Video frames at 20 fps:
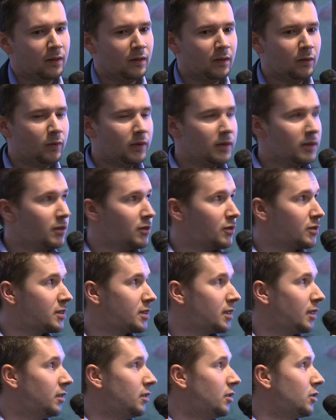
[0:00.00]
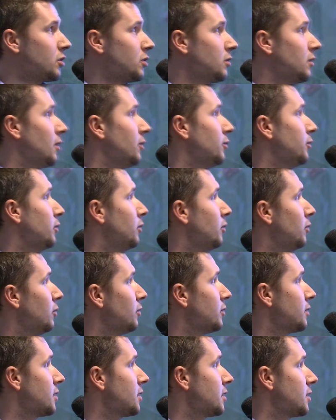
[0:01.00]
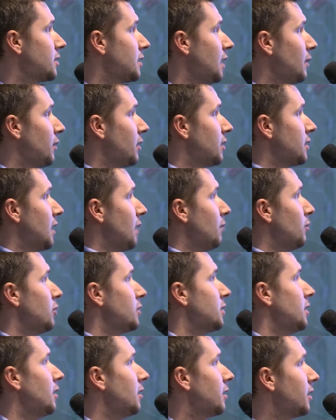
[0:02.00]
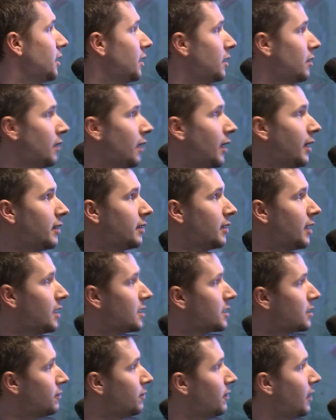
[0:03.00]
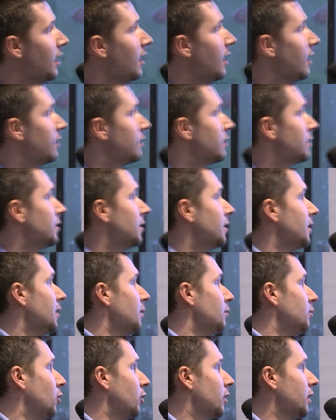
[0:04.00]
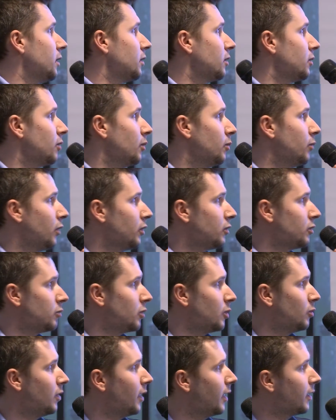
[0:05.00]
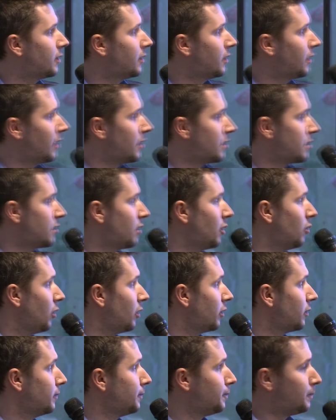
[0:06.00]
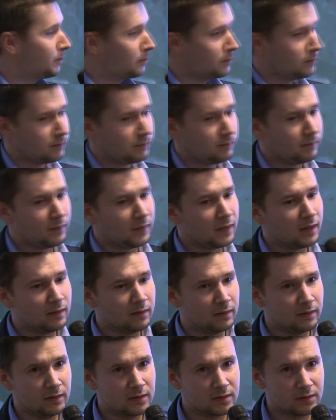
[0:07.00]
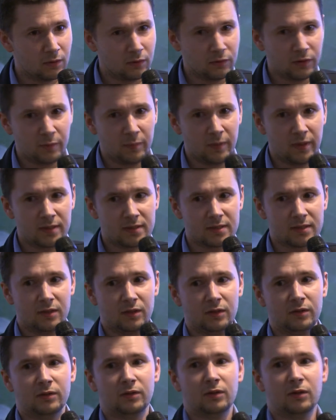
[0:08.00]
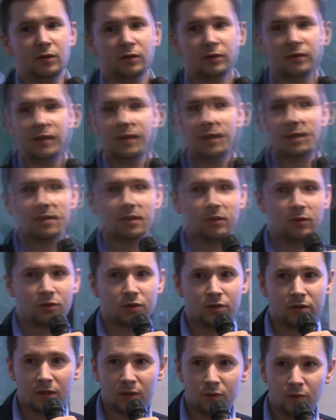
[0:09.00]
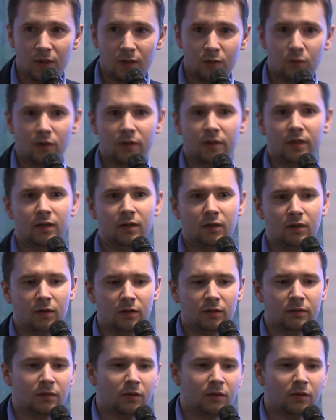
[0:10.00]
We use additional tools. Some examples are here, like TestFlight, Mobica, Robiotum, Robolectic, and so on. It all depends on the solution that we are working on